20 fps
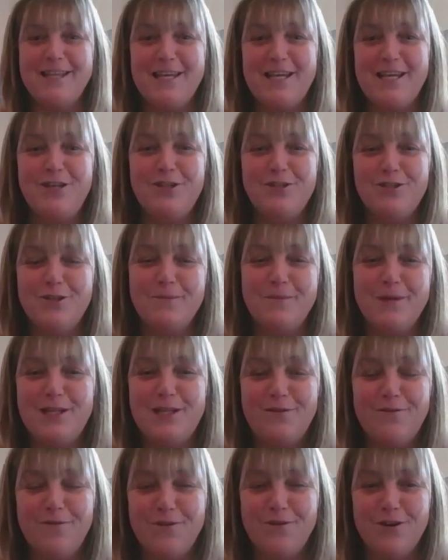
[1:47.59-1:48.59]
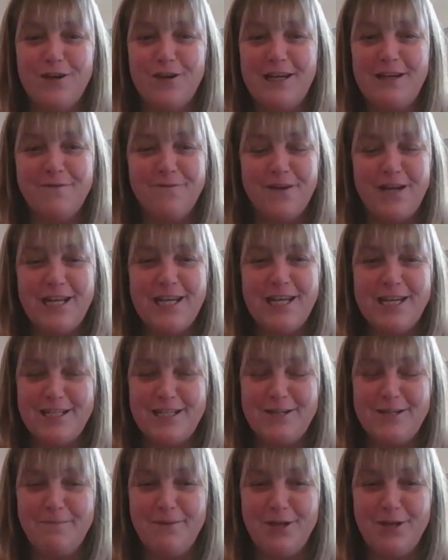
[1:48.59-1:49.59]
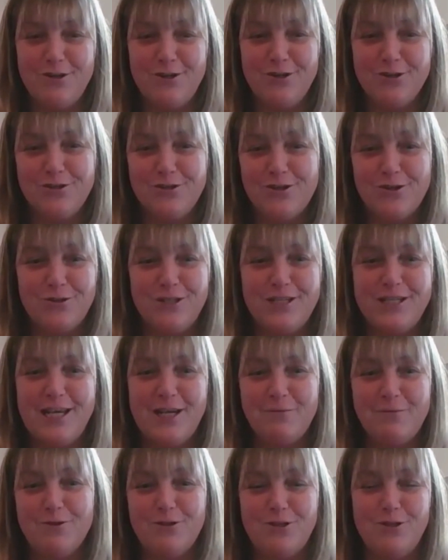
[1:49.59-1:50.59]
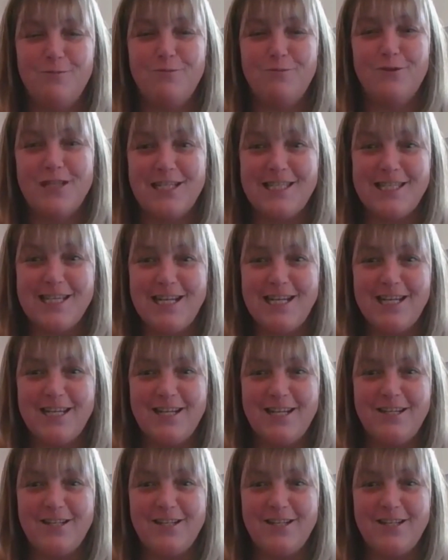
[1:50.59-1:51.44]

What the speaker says: Thank you so much for inviting us to be on your show today. We're super excited.